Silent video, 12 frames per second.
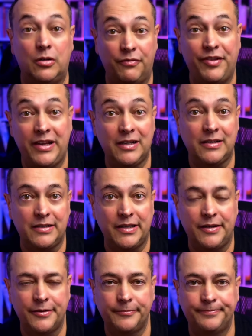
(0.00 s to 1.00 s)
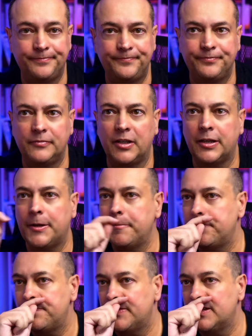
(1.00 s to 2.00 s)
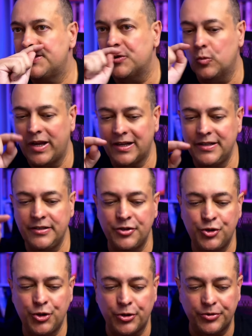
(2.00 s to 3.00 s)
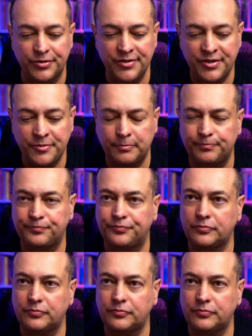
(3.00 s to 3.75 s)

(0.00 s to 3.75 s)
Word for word: of the Undead. Okay, so Wagner and Jones